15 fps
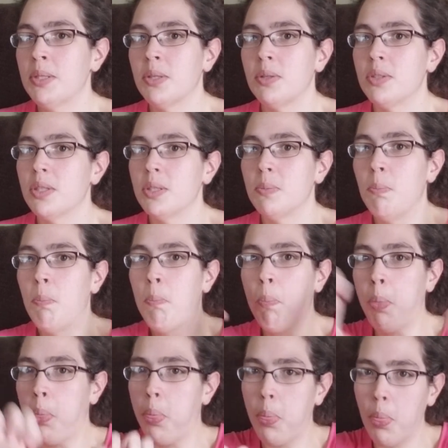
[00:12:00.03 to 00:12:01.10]
are just,
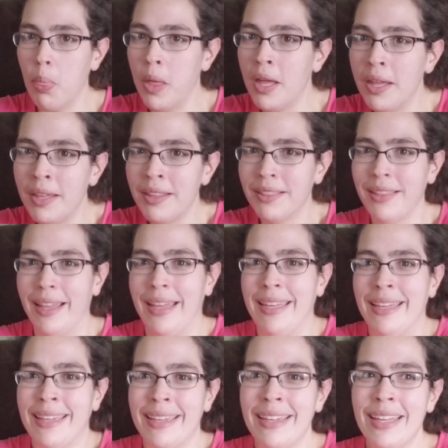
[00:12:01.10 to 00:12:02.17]

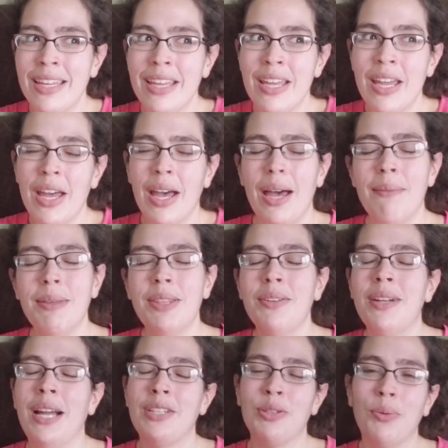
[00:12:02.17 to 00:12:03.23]
like, I mean, they're
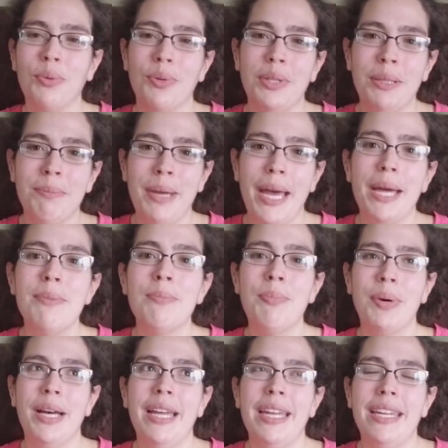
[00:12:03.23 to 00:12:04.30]
not totally bad,
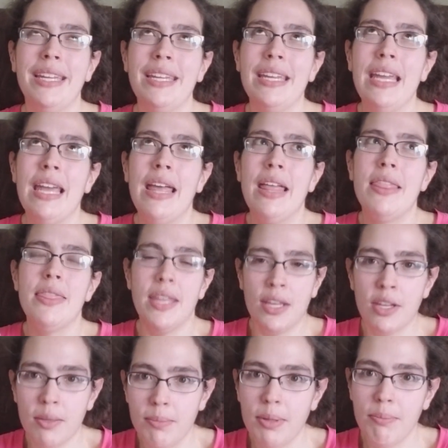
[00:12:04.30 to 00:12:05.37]
but they
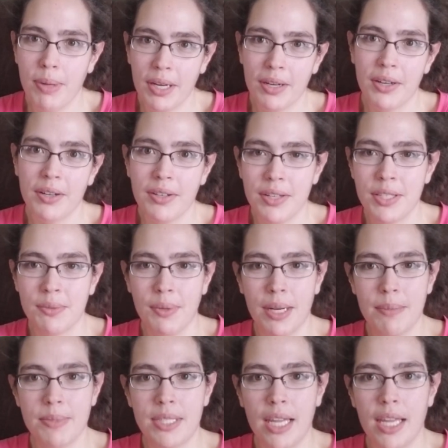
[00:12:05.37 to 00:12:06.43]
could be better, is what
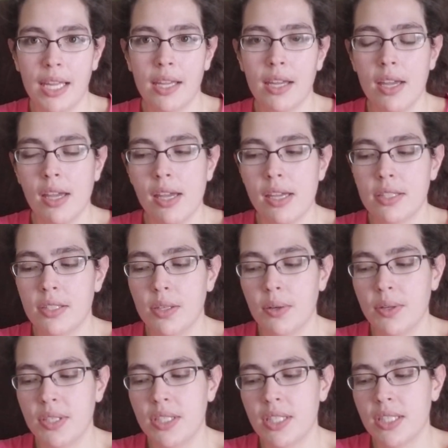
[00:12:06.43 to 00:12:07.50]
I'm saying. And so
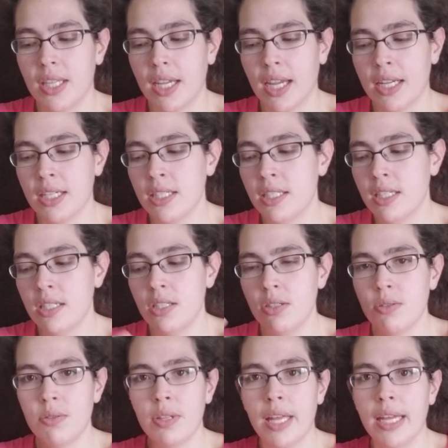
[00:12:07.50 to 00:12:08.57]
it's just, like, I just need
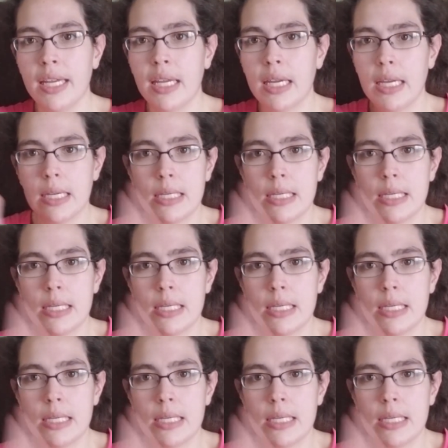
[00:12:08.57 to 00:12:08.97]
to, like,